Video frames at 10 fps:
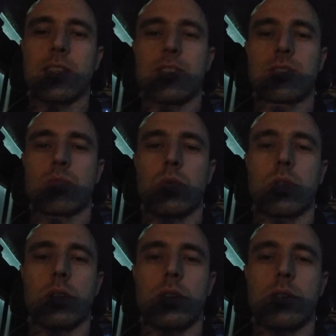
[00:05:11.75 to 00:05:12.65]
There's
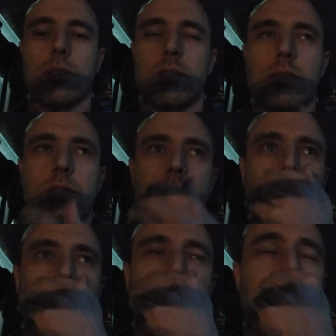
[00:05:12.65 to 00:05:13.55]
water, there's
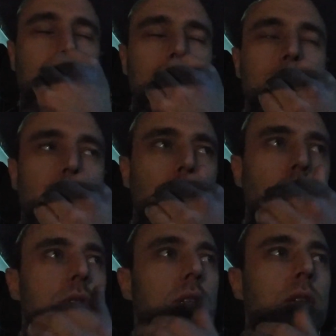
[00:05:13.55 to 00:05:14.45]
just
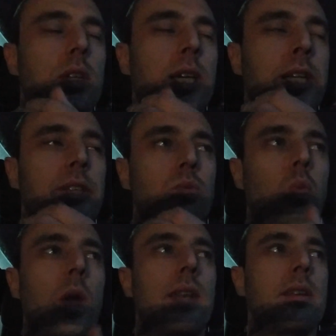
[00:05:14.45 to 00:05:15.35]
water, there's
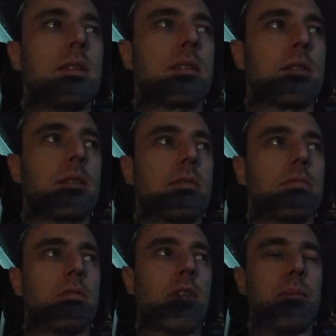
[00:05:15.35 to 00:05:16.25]
wind
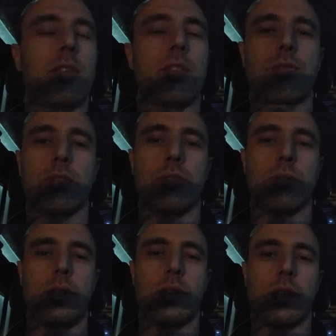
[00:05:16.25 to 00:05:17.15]
ramming through the
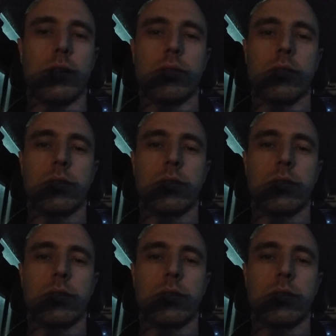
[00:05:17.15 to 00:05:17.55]
window